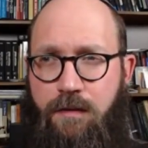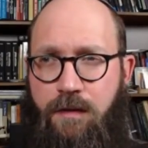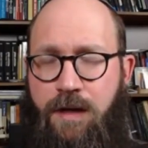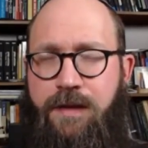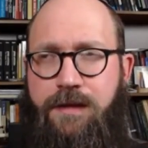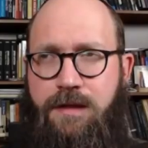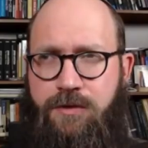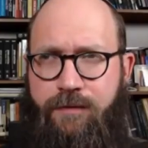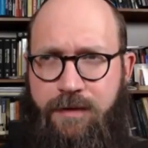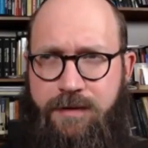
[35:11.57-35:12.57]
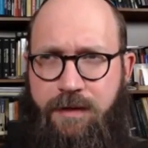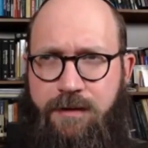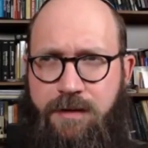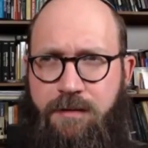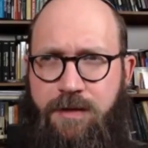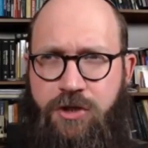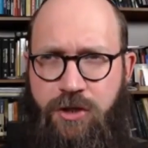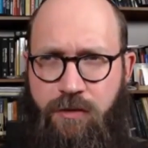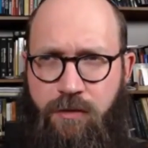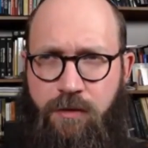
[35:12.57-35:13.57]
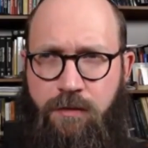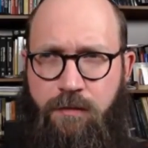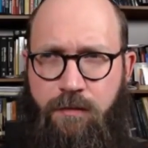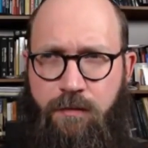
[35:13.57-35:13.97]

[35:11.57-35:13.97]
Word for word: I think this is true of esotericism in general,